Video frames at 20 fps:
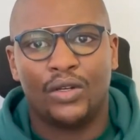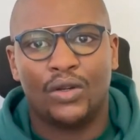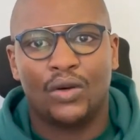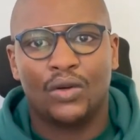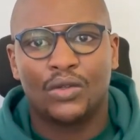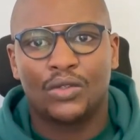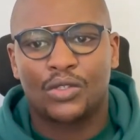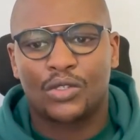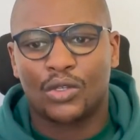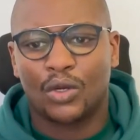
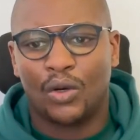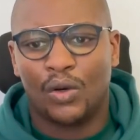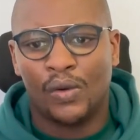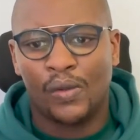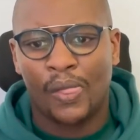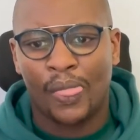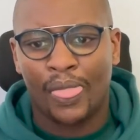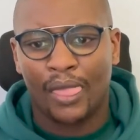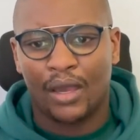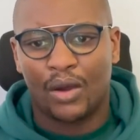
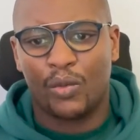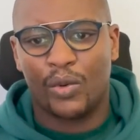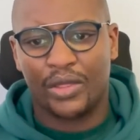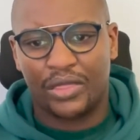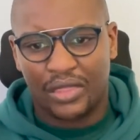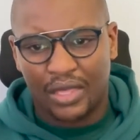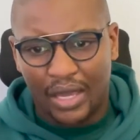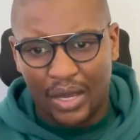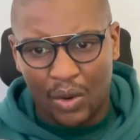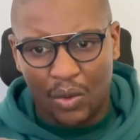So
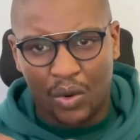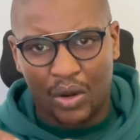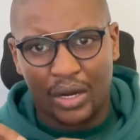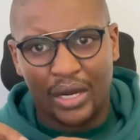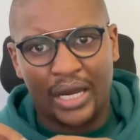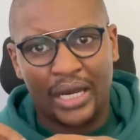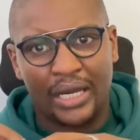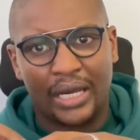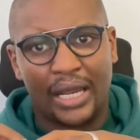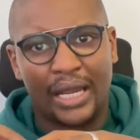
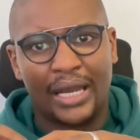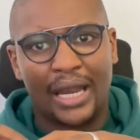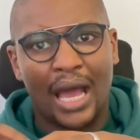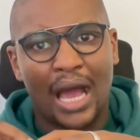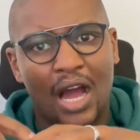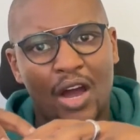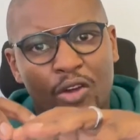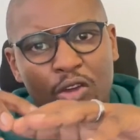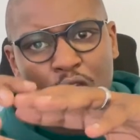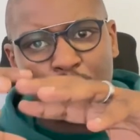in
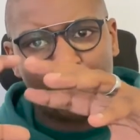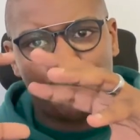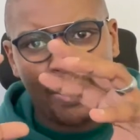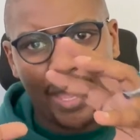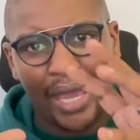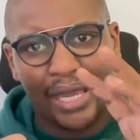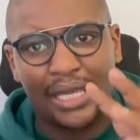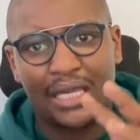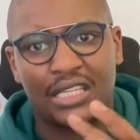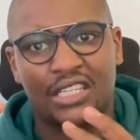how you
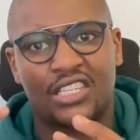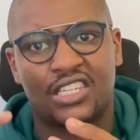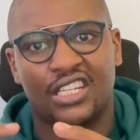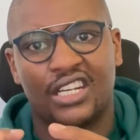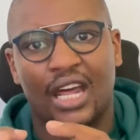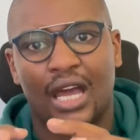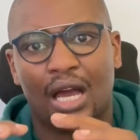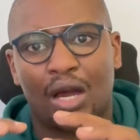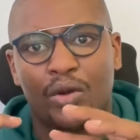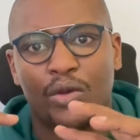package and
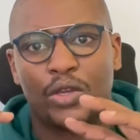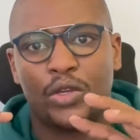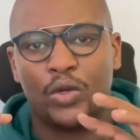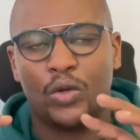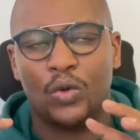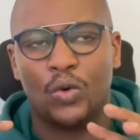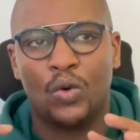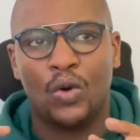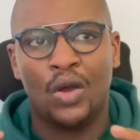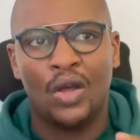how
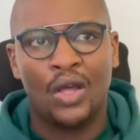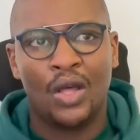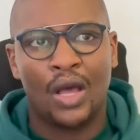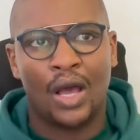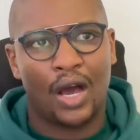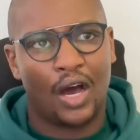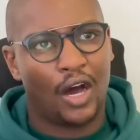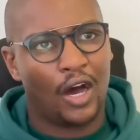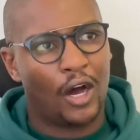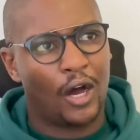you
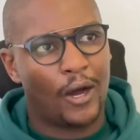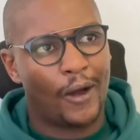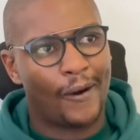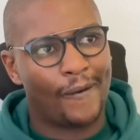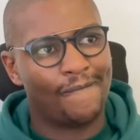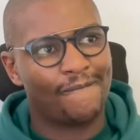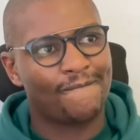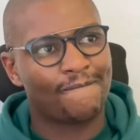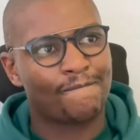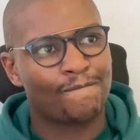
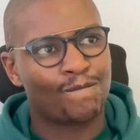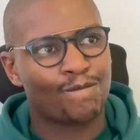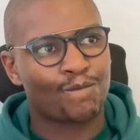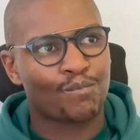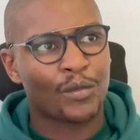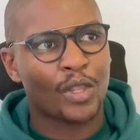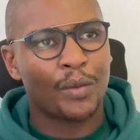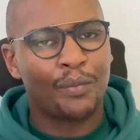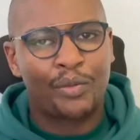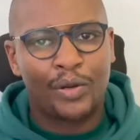are
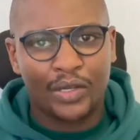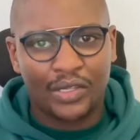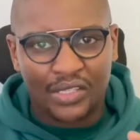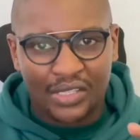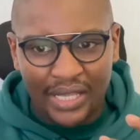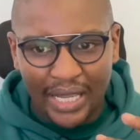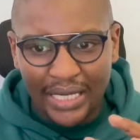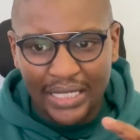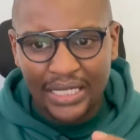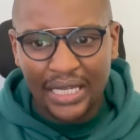
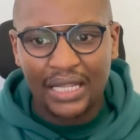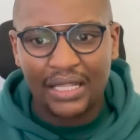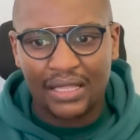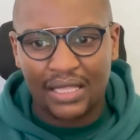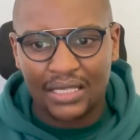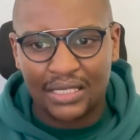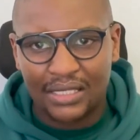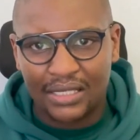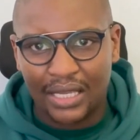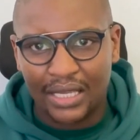presenting
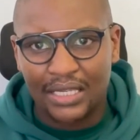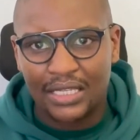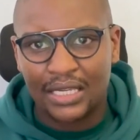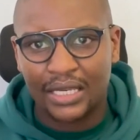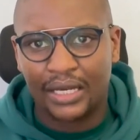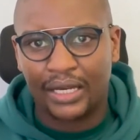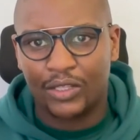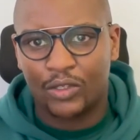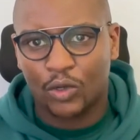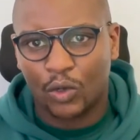this section,
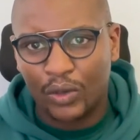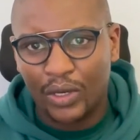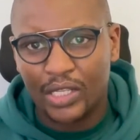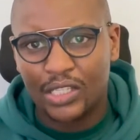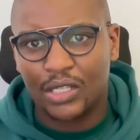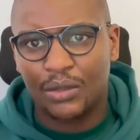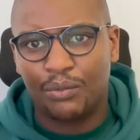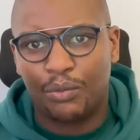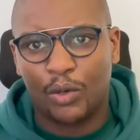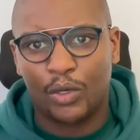it's always
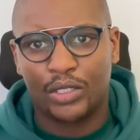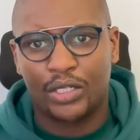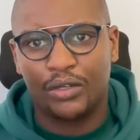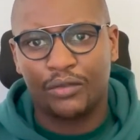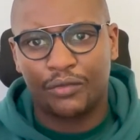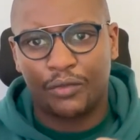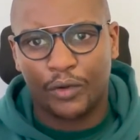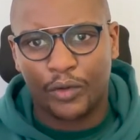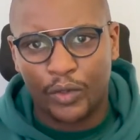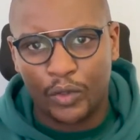important
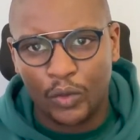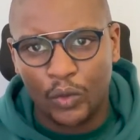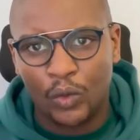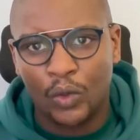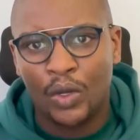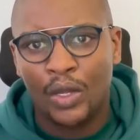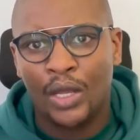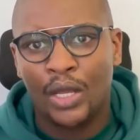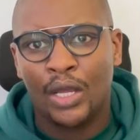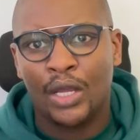for you
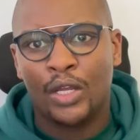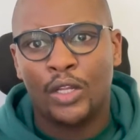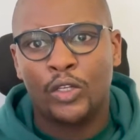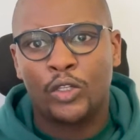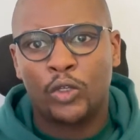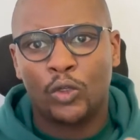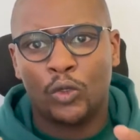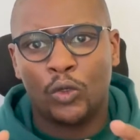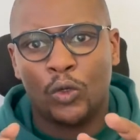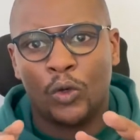
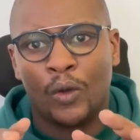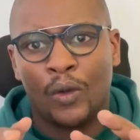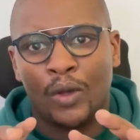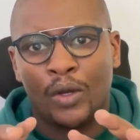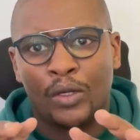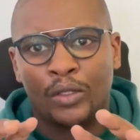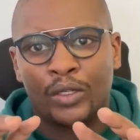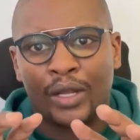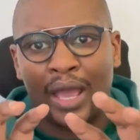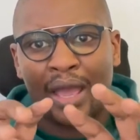to
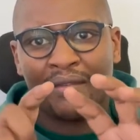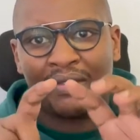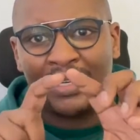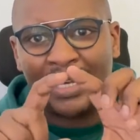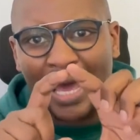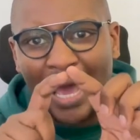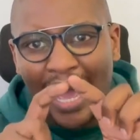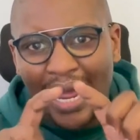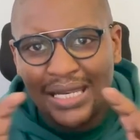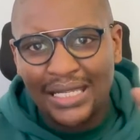have an
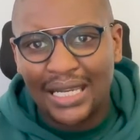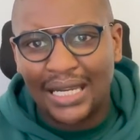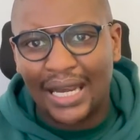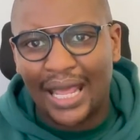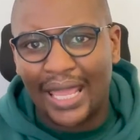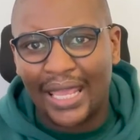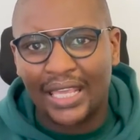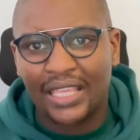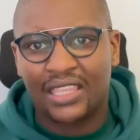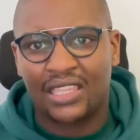
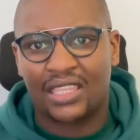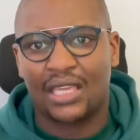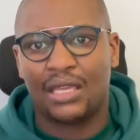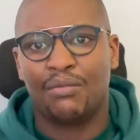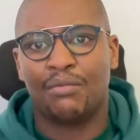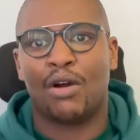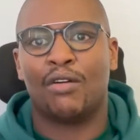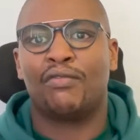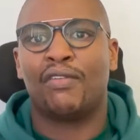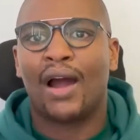underlying theme
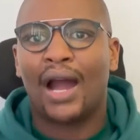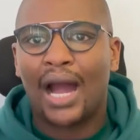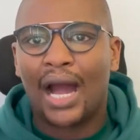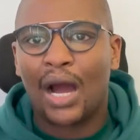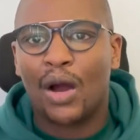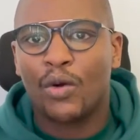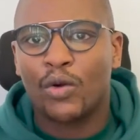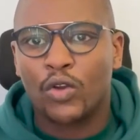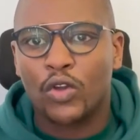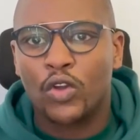of
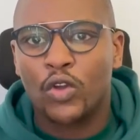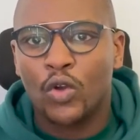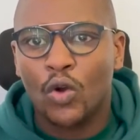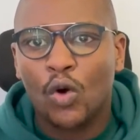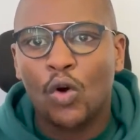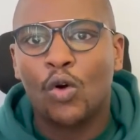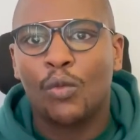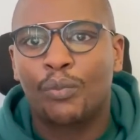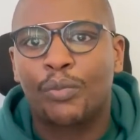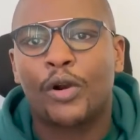how
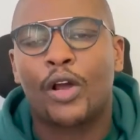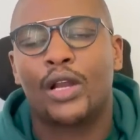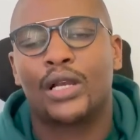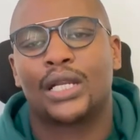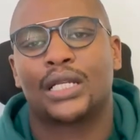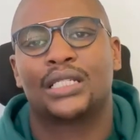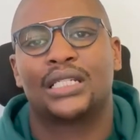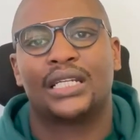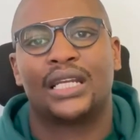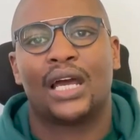your
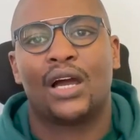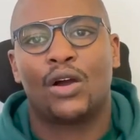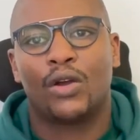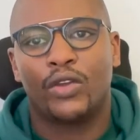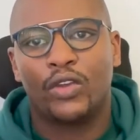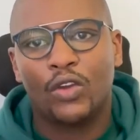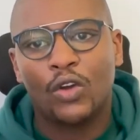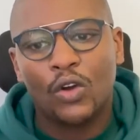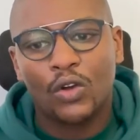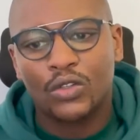product and how
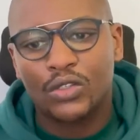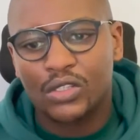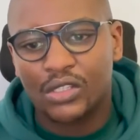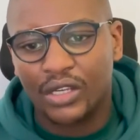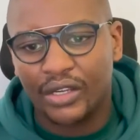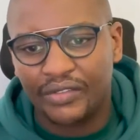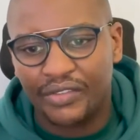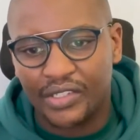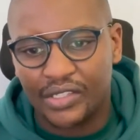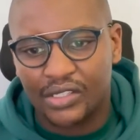your
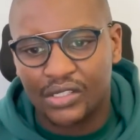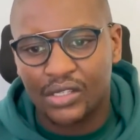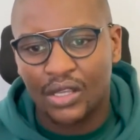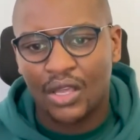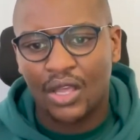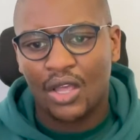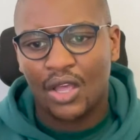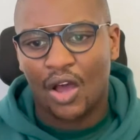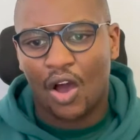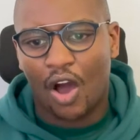service
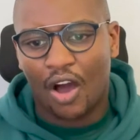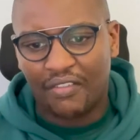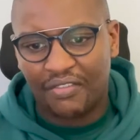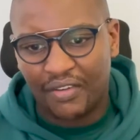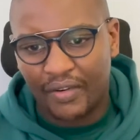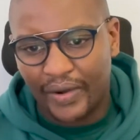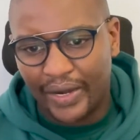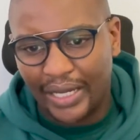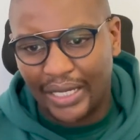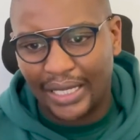
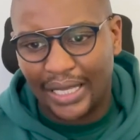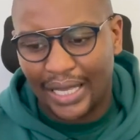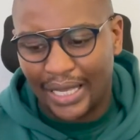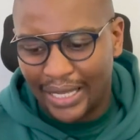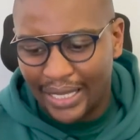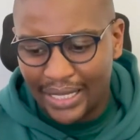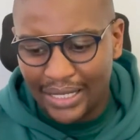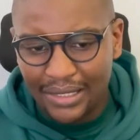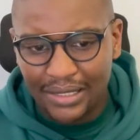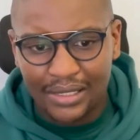offering
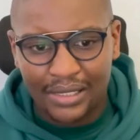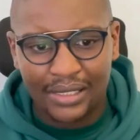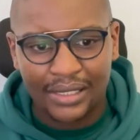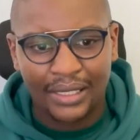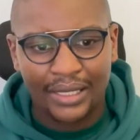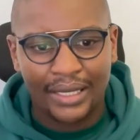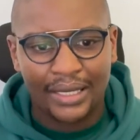is